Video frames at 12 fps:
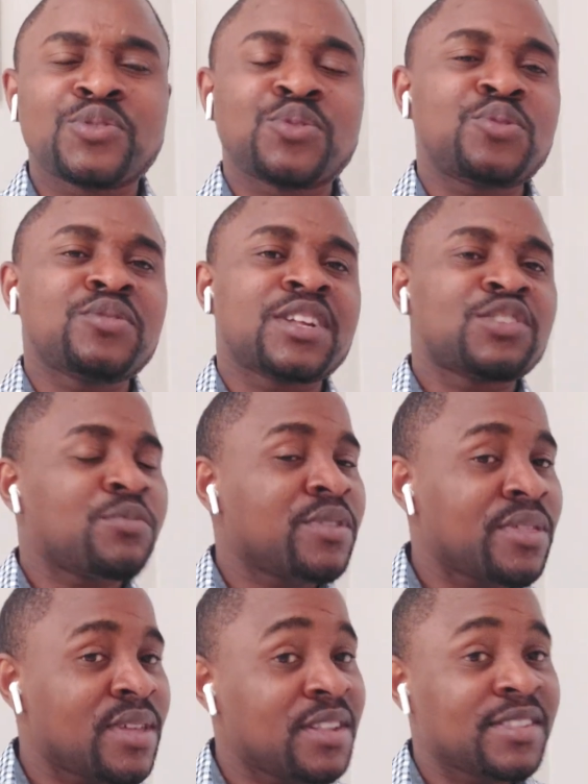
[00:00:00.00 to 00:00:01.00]
So those are some of
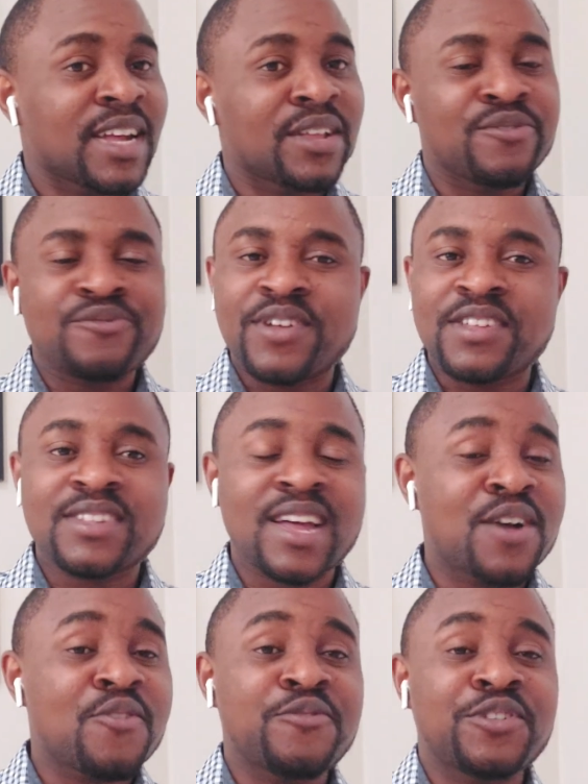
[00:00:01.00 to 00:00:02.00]
the things that the
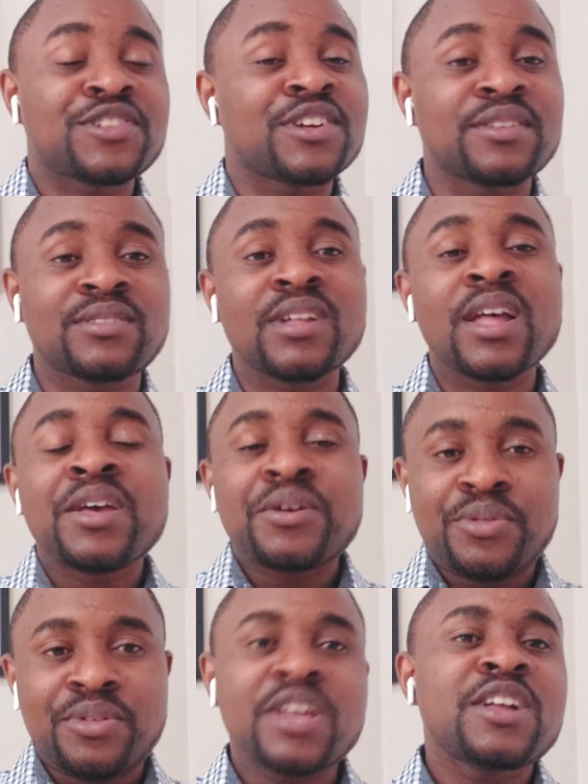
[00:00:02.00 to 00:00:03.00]
visa officers
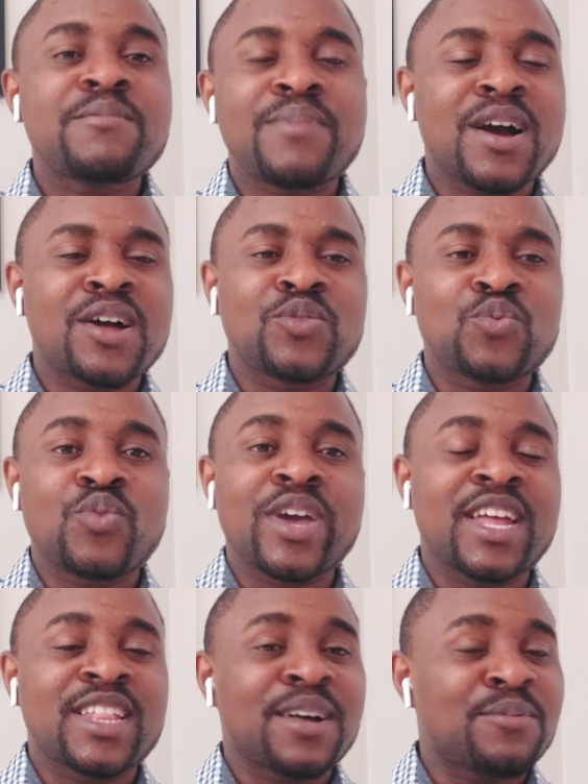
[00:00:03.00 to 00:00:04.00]
think about
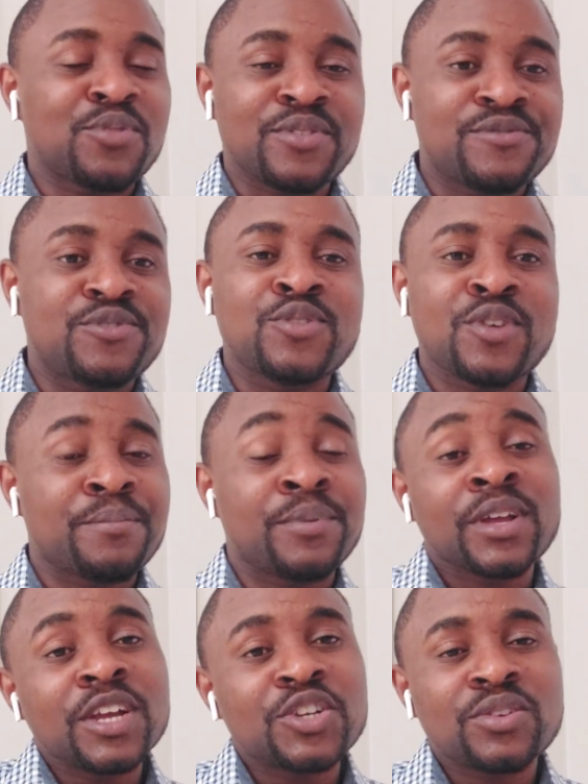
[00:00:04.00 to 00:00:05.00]
when reviewing your
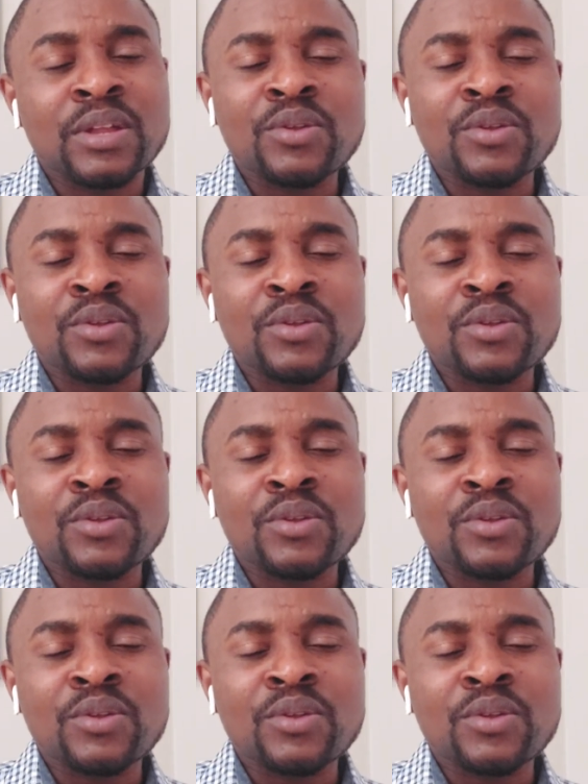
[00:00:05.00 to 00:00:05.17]
application.